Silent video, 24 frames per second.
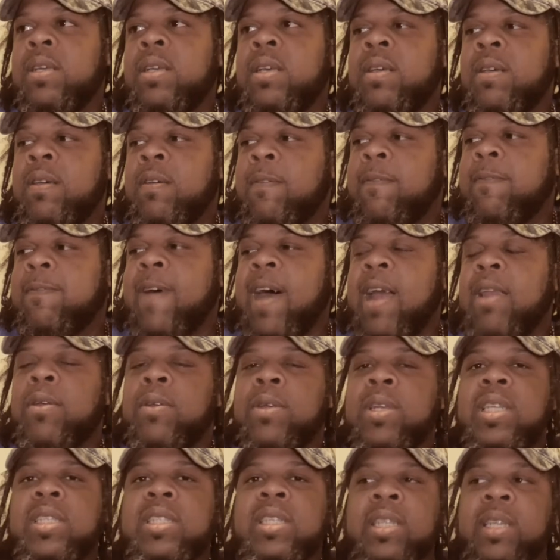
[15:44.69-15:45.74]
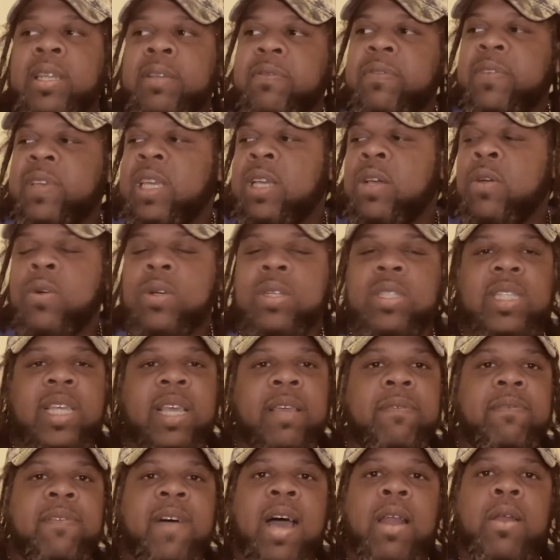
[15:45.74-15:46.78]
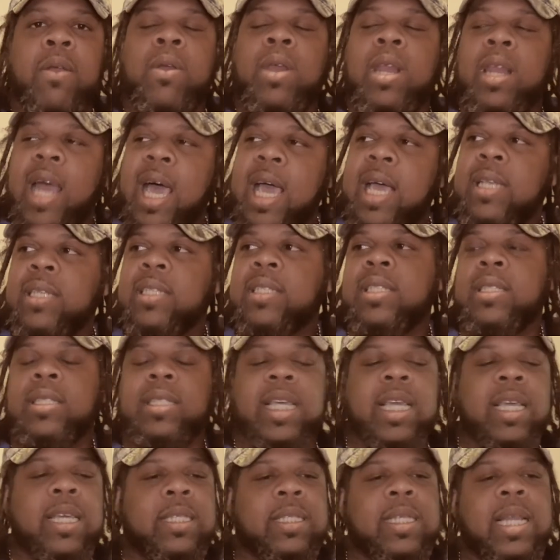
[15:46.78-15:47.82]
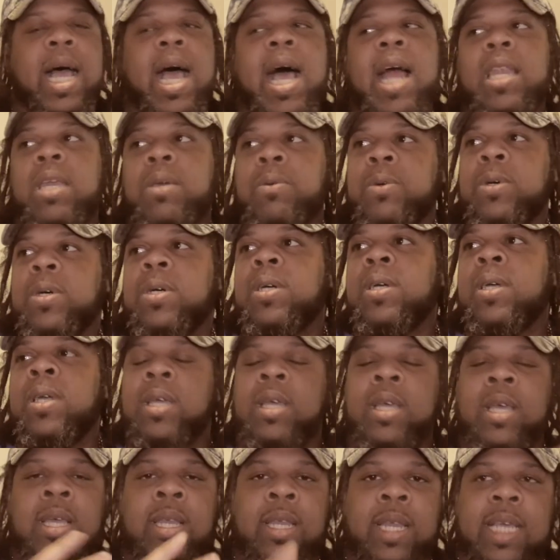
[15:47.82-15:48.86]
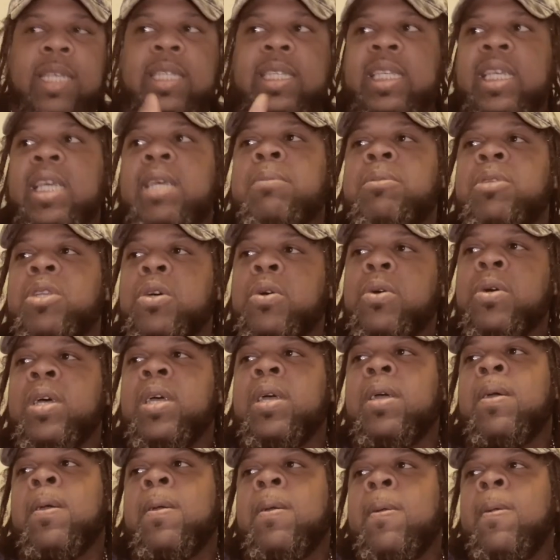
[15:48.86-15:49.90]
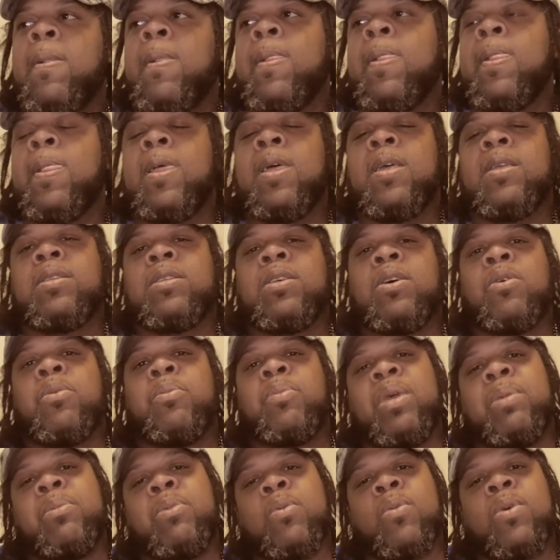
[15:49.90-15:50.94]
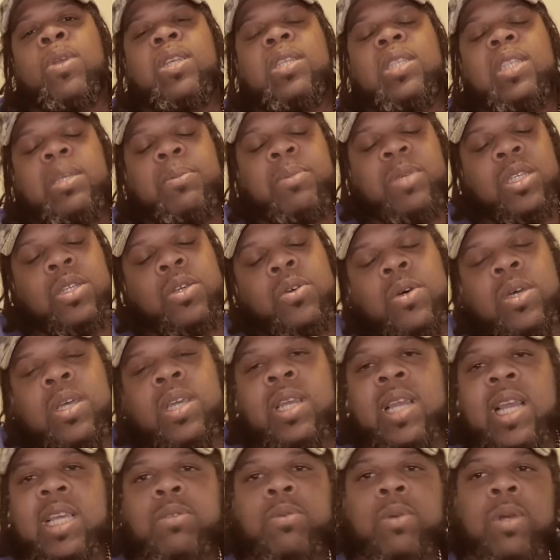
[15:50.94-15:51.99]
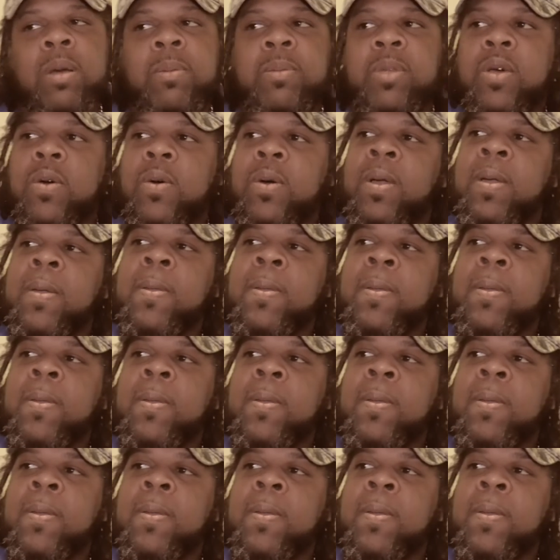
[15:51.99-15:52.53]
follow this, and if he gonna say follow the lights and take us to Hollywood, let's see him do it. So people want to see me do it, and that's what I'm doing.